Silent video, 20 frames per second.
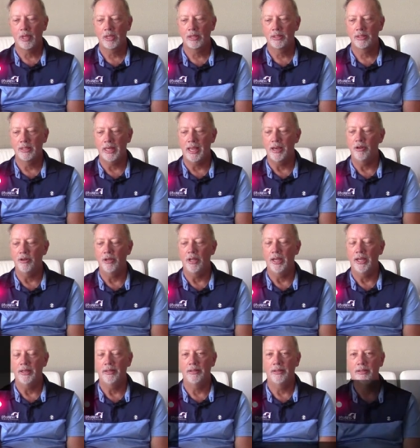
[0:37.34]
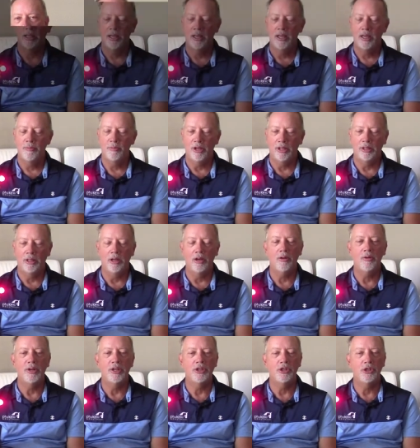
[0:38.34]
Standard light. Nice. But
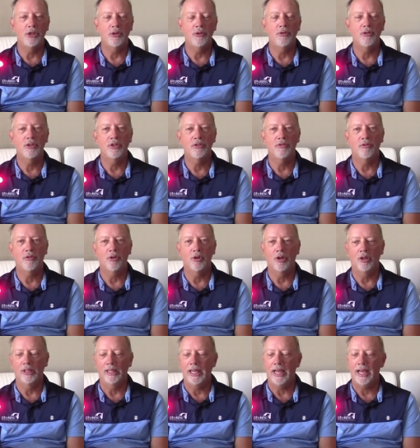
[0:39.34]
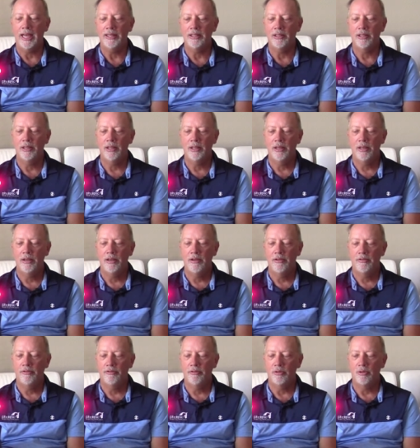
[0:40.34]
low is used for a lot
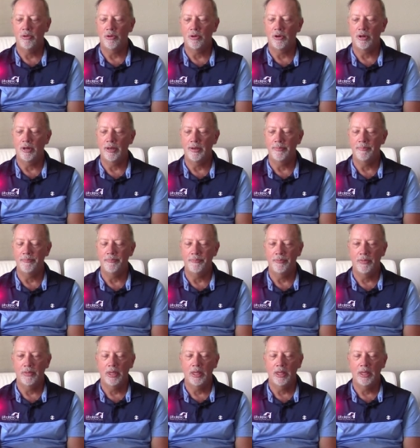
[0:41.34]
for um,